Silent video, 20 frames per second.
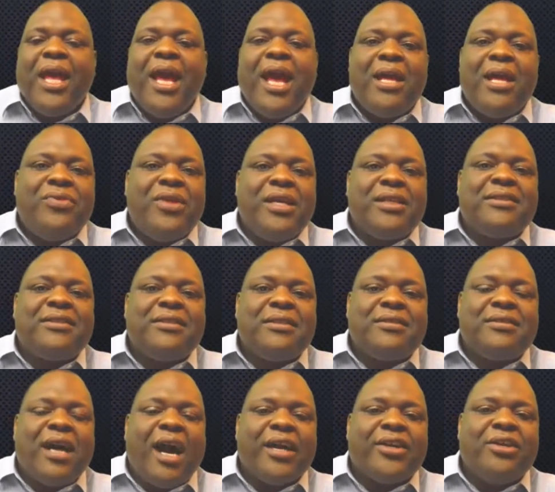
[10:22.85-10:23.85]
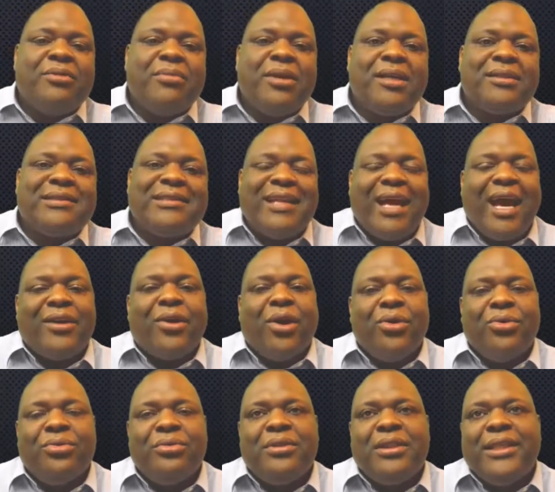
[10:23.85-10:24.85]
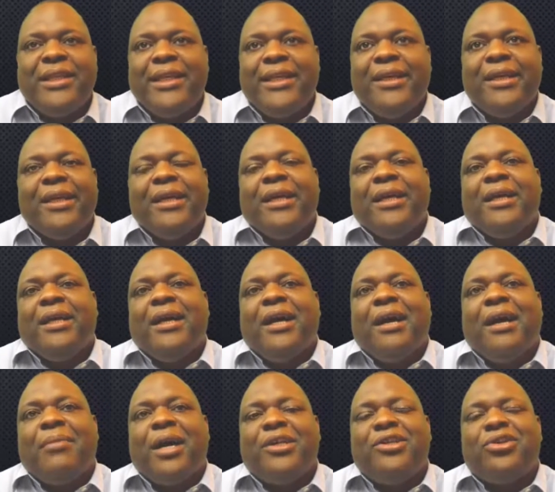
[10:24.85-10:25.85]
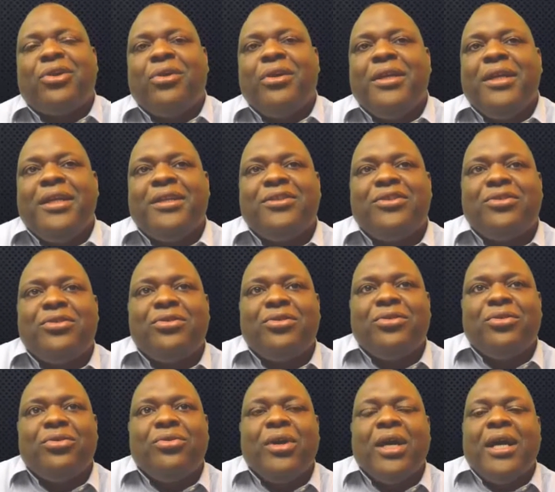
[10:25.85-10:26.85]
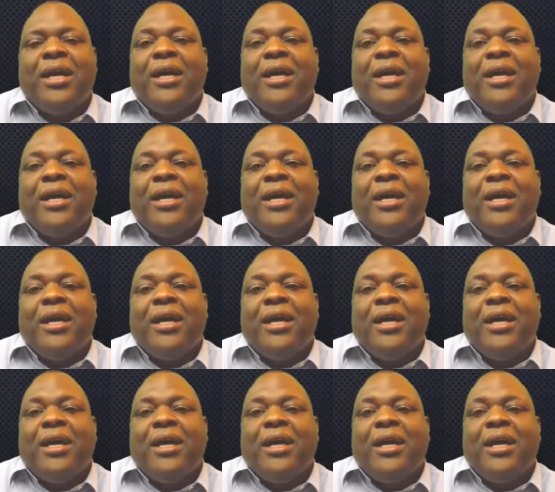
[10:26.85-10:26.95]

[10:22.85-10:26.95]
And this documents not only my journey into